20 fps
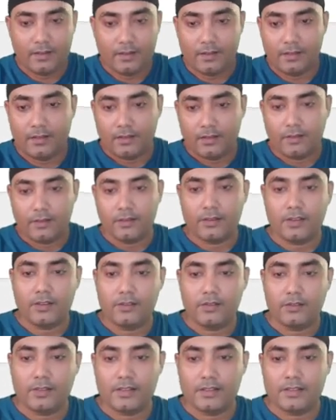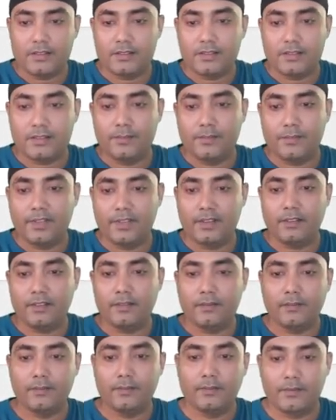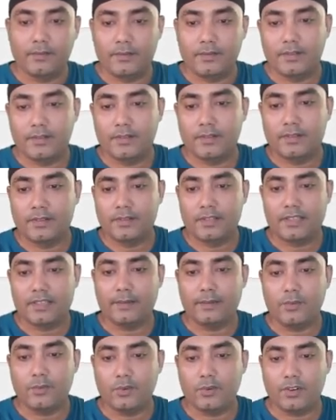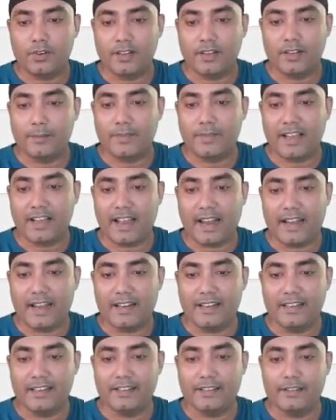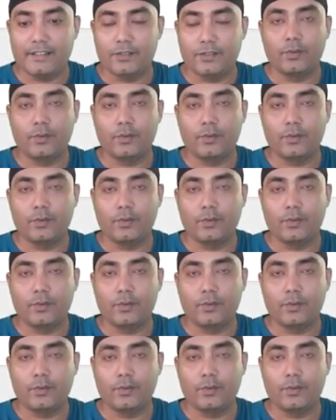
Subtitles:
okay, you can simply save your ClickBank ID in this way,